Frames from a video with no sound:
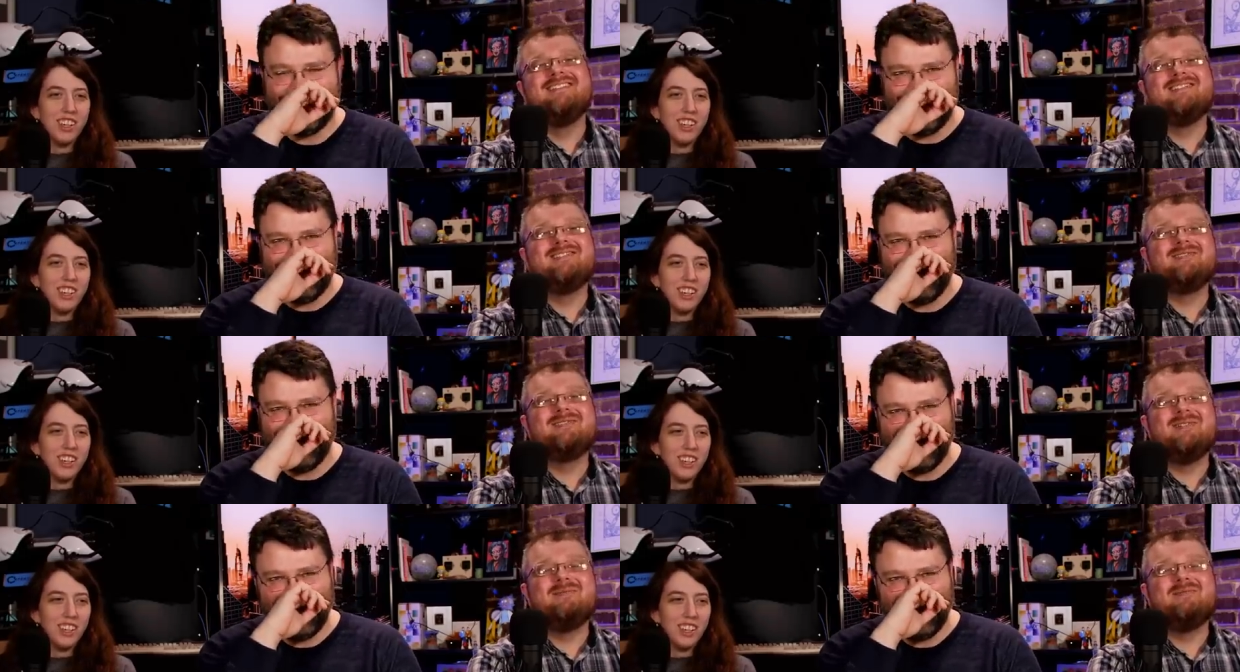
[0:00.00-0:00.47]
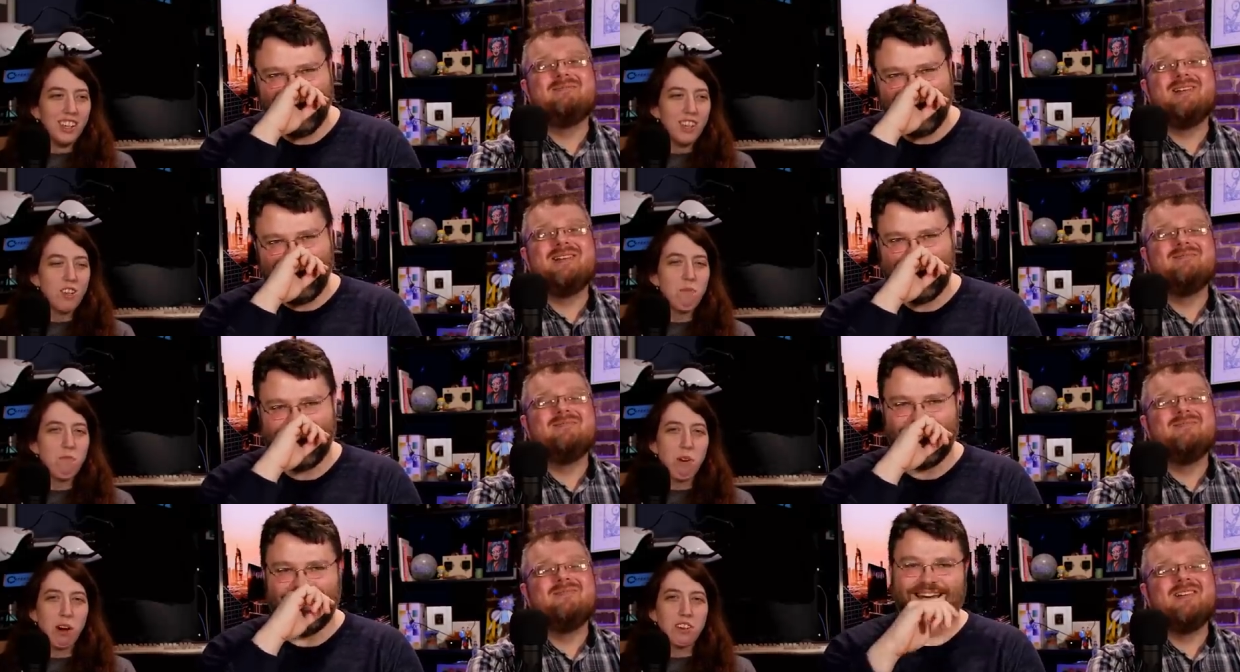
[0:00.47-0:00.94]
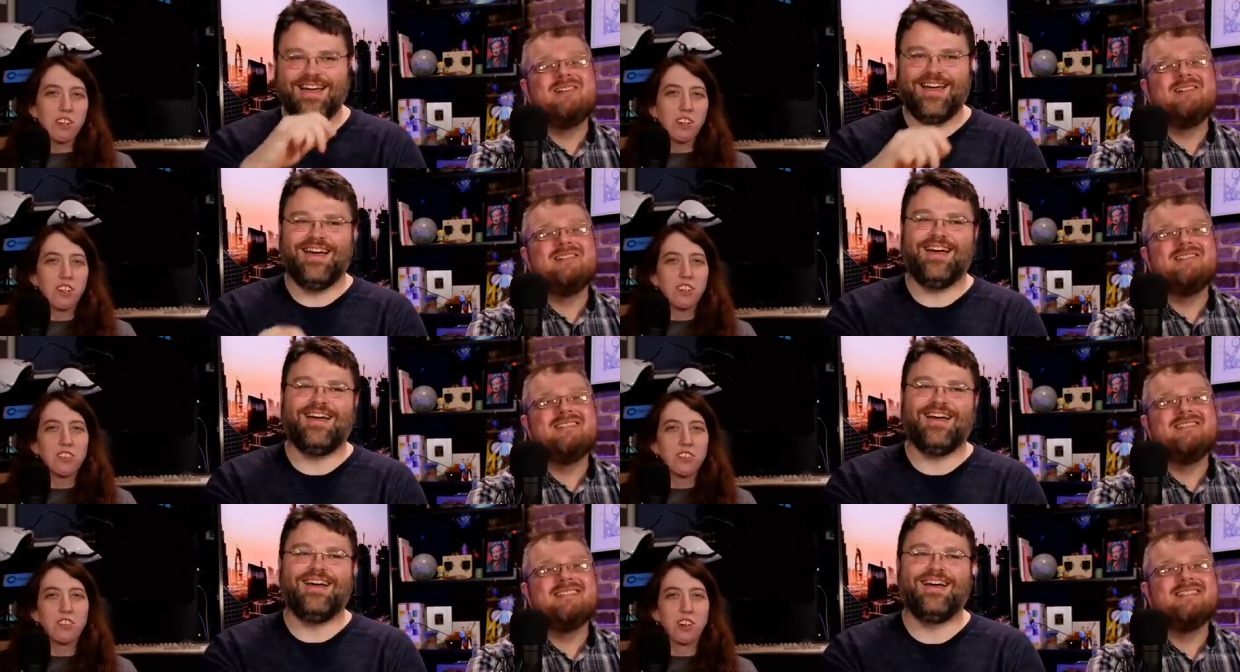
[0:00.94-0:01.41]
Speaker 1: stripped my. The bartender
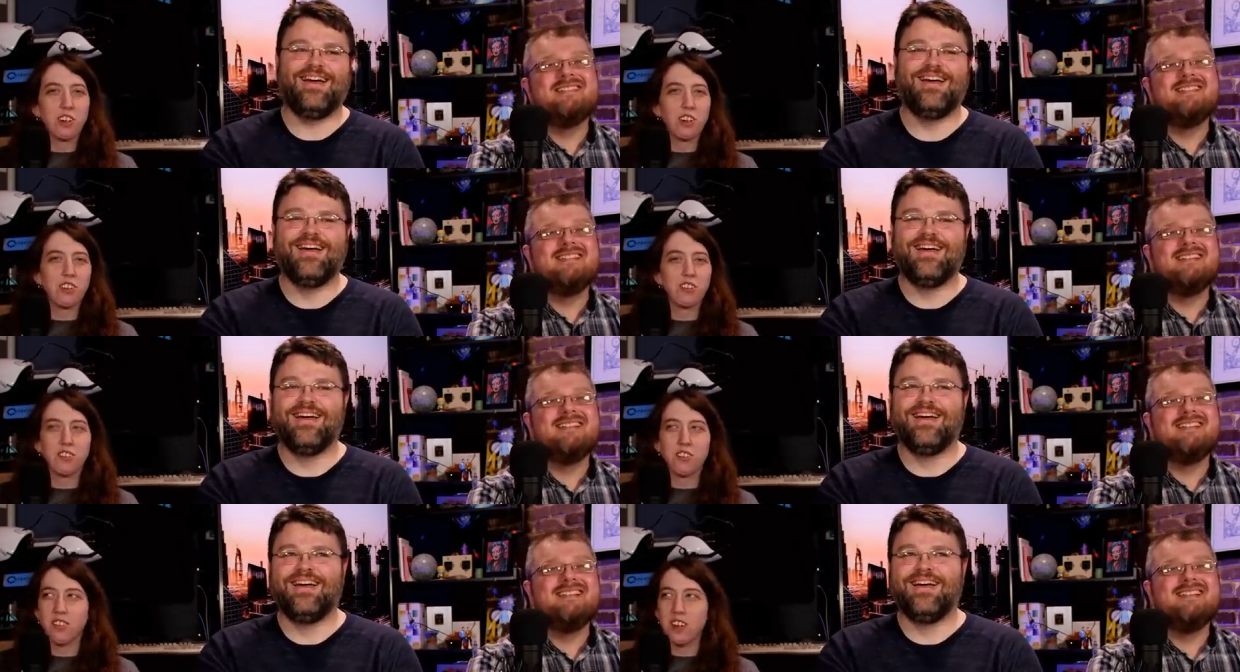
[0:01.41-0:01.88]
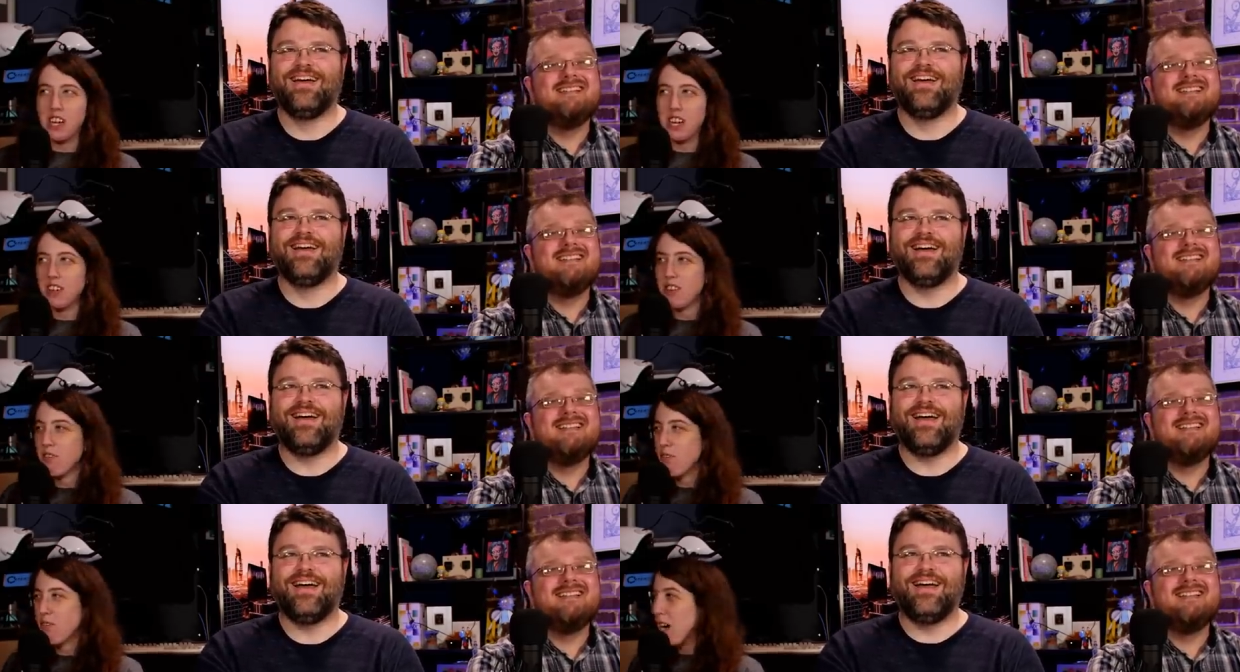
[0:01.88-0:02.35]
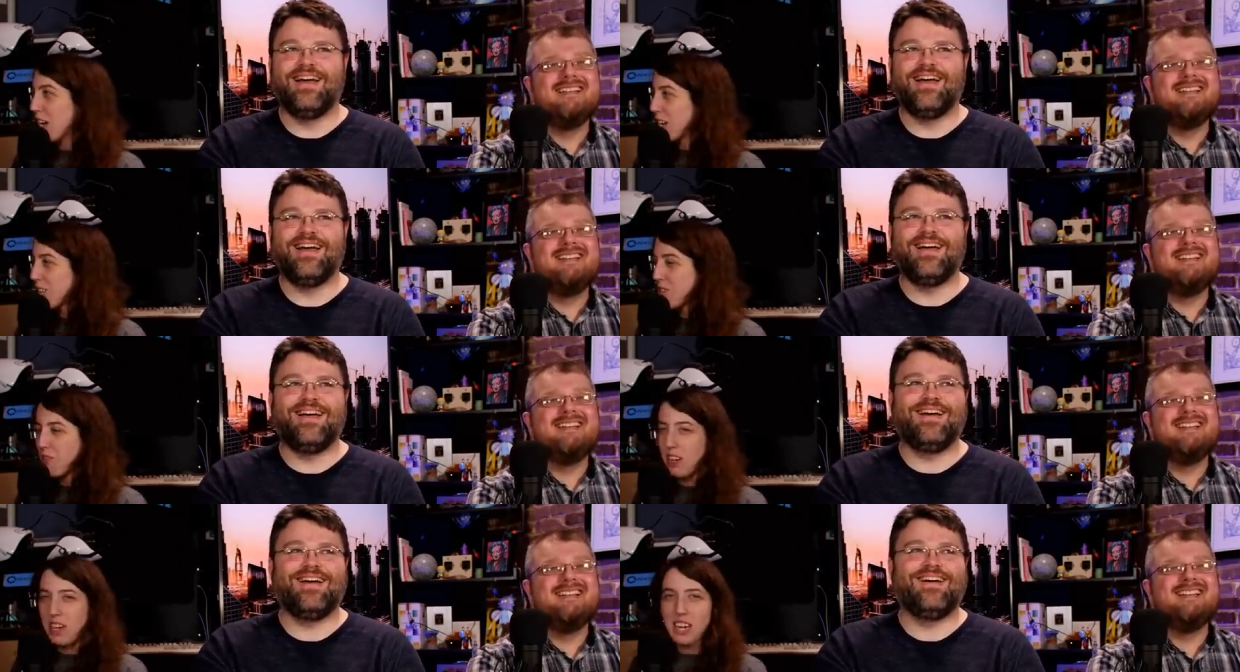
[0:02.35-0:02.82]
record. just turns around and walks
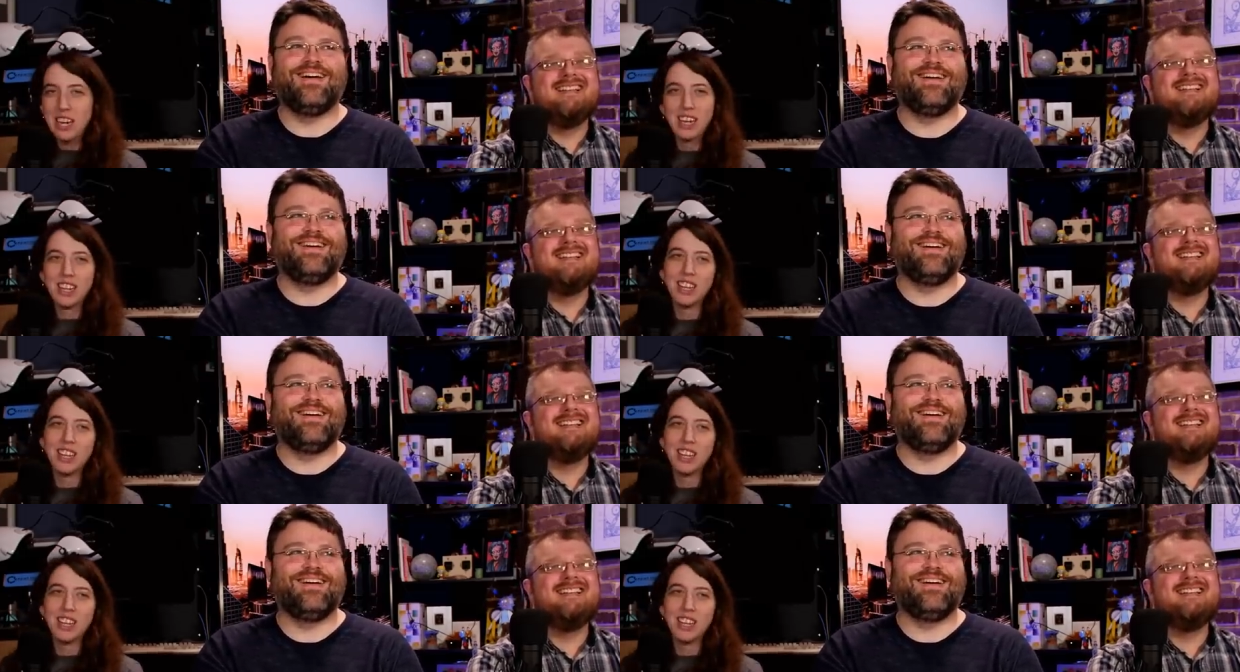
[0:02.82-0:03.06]
away.